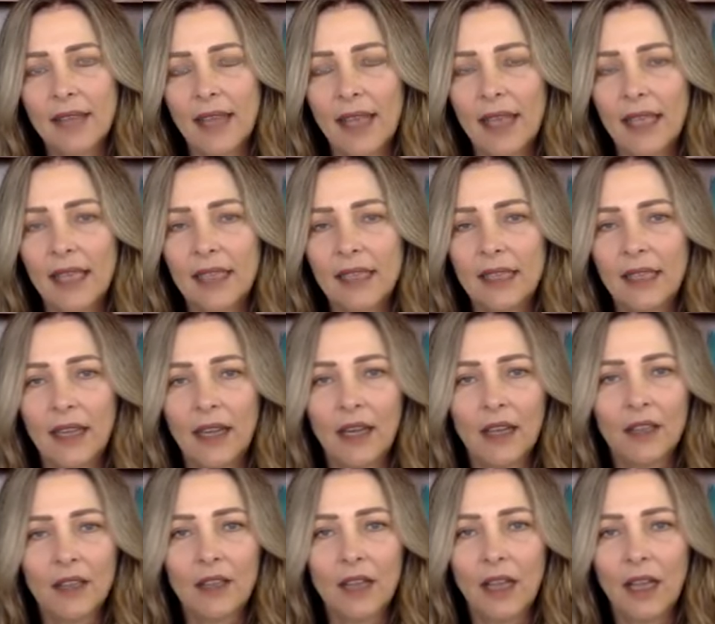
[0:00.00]
Hang in
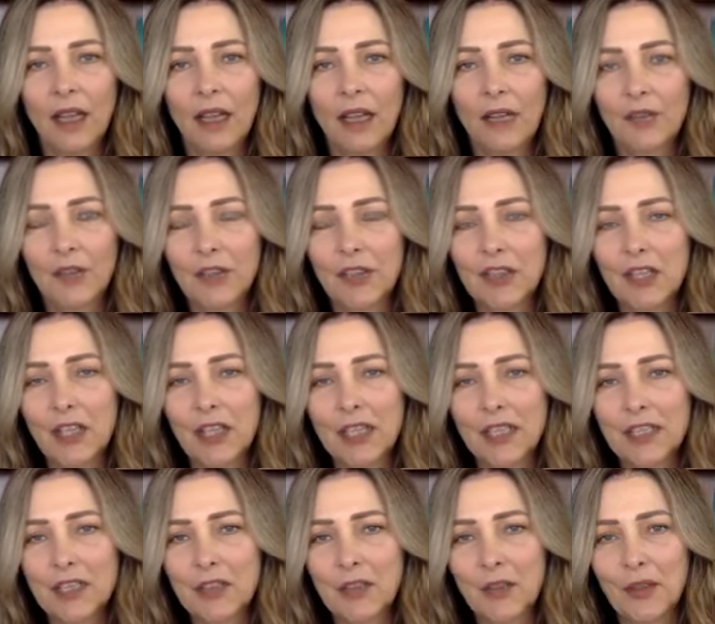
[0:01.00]
there if you're starting
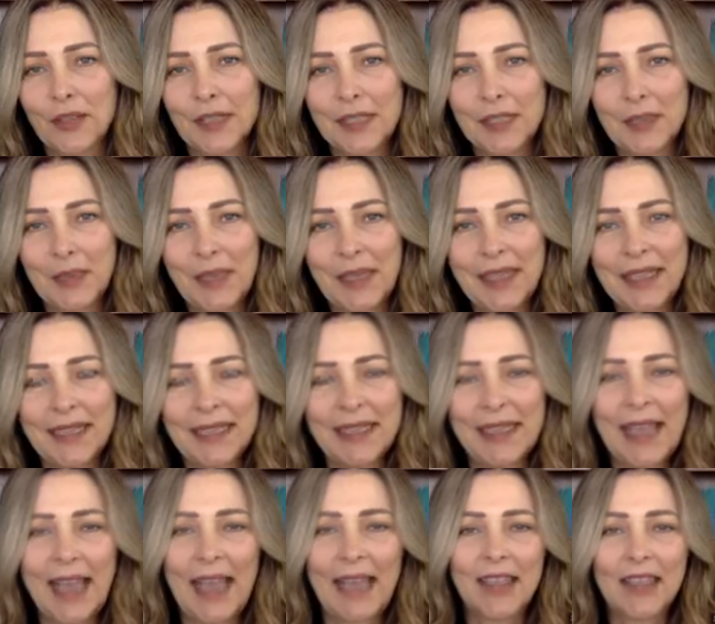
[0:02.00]
school this week.
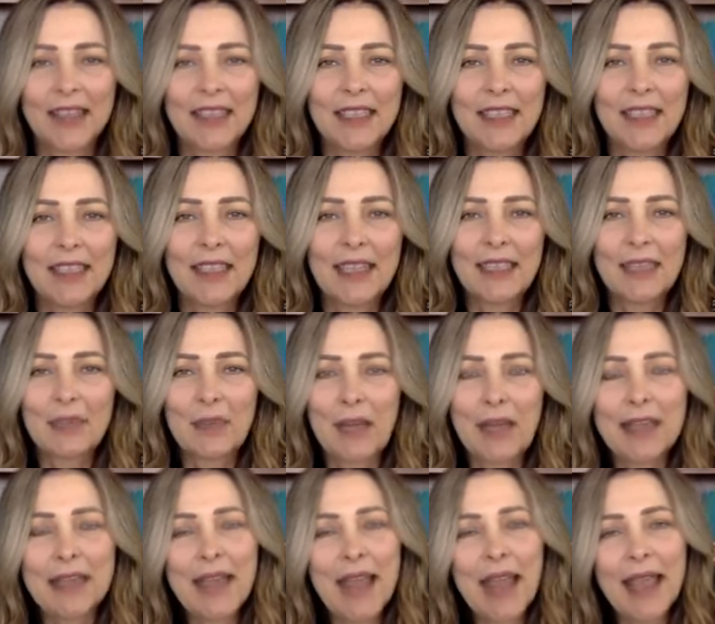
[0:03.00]
And I'll see you next
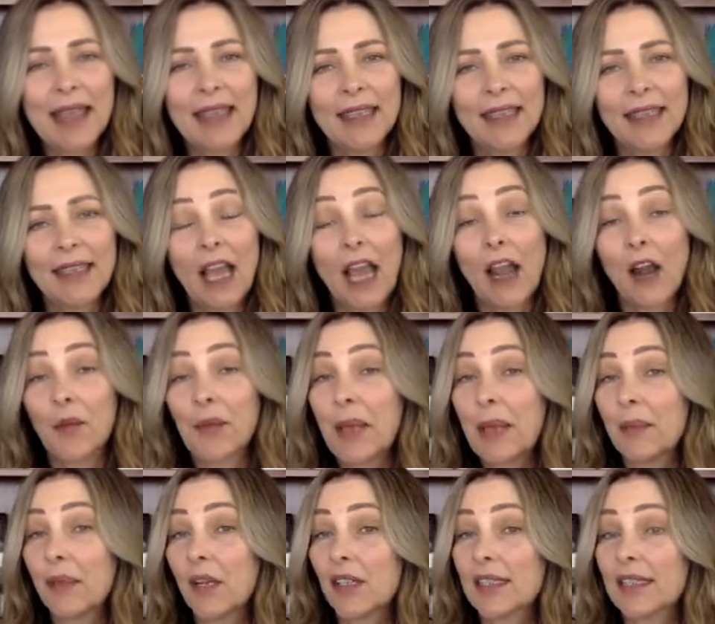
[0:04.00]
Monday. Or
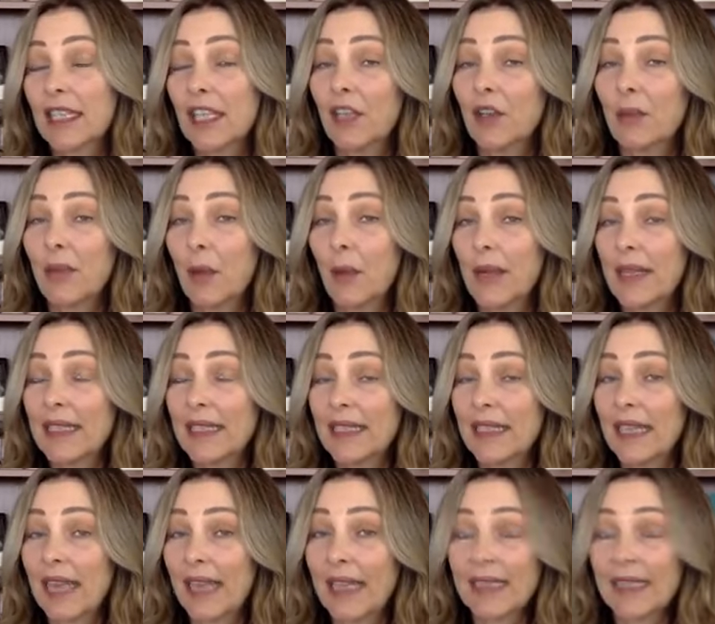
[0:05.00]
maybe I'll see you on my Wednesday
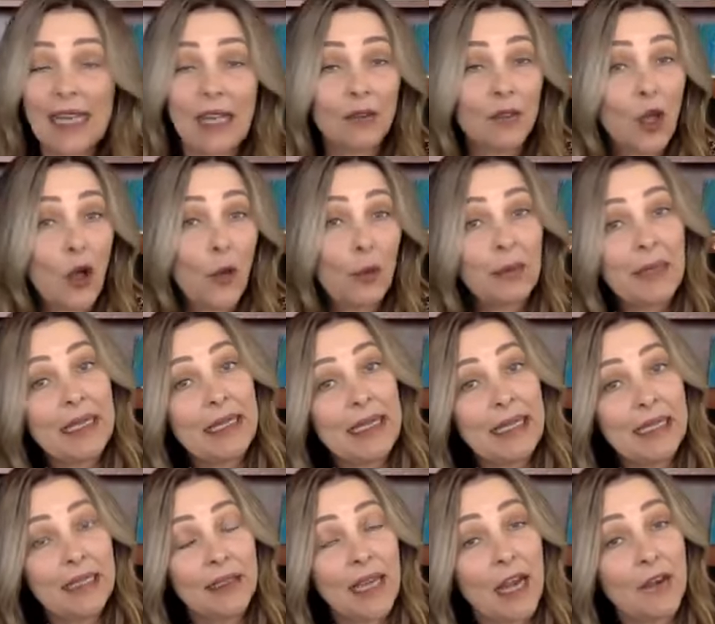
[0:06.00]
night town hall
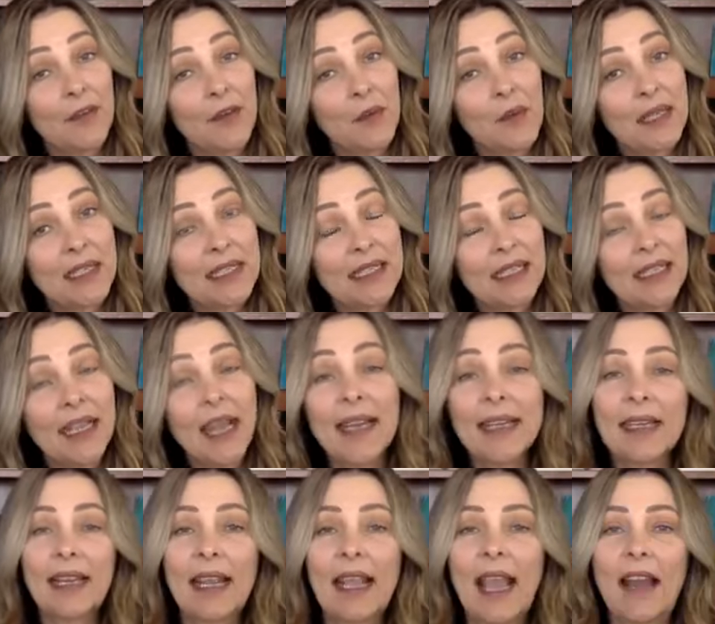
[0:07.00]
meeting every Wednesday night
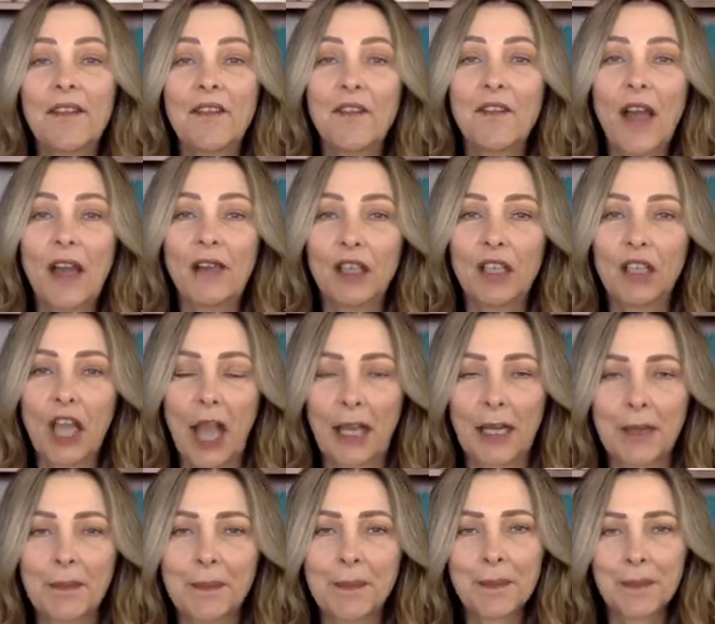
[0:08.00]
at 5
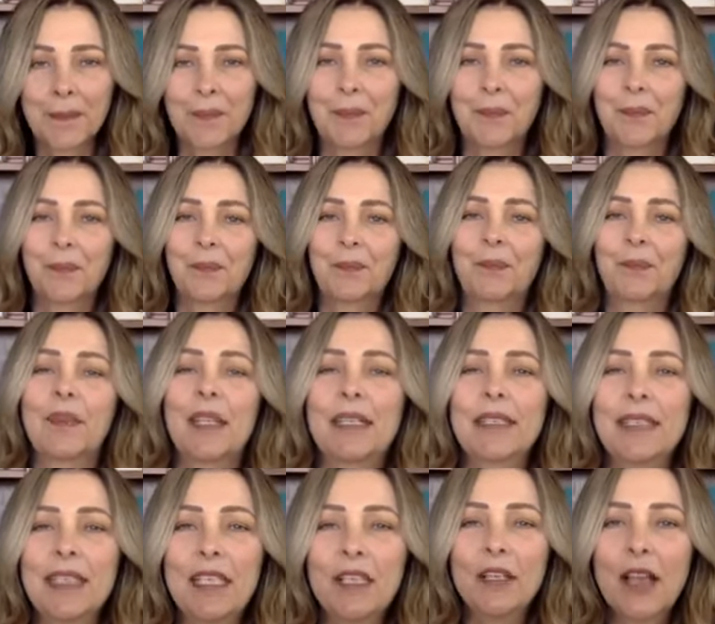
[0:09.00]
o'clock.
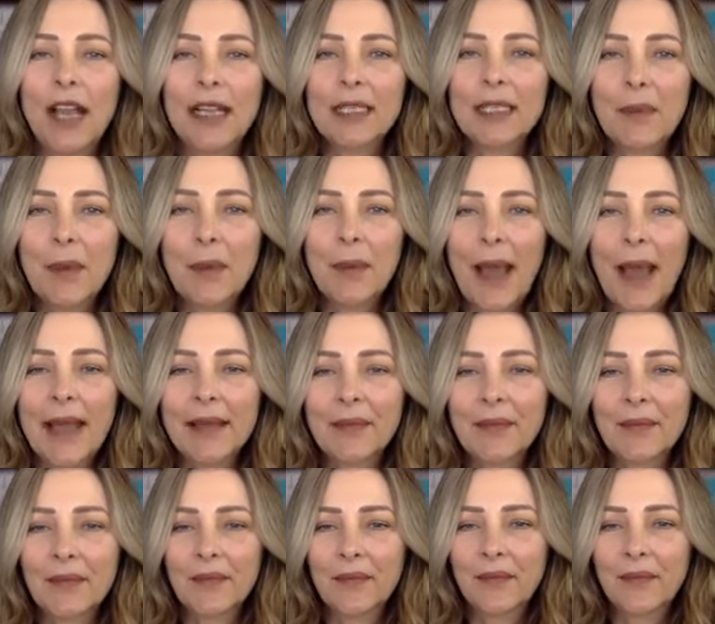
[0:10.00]
See you guys. Bye-bye.